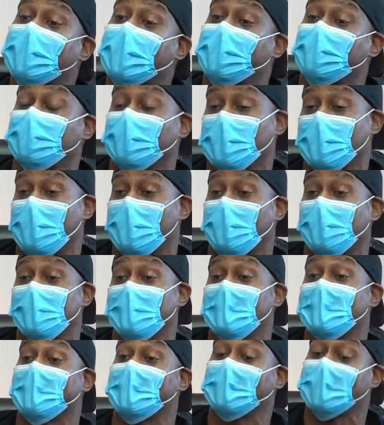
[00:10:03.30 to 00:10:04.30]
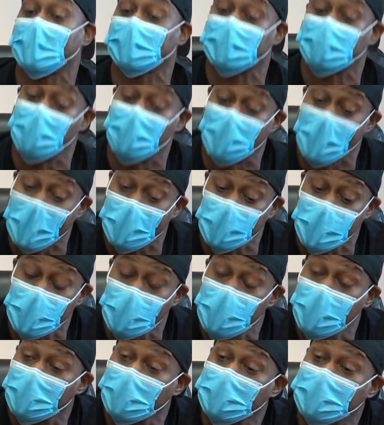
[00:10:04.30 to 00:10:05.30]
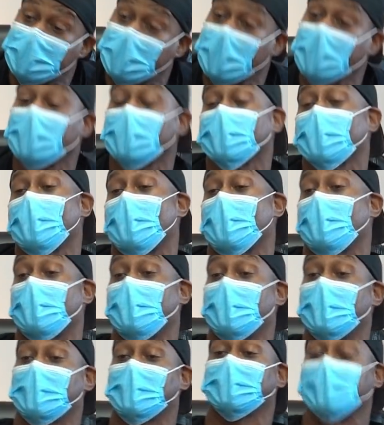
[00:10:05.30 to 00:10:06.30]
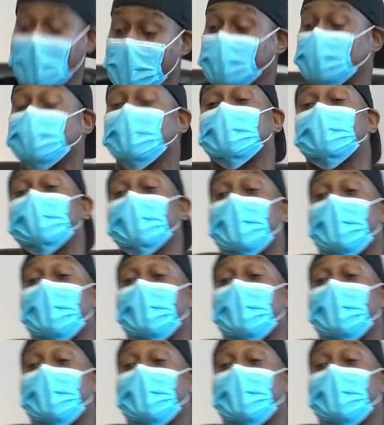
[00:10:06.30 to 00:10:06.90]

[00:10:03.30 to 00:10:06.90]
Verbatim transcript: damn law, and that's Bounty Hunter D law. That's what's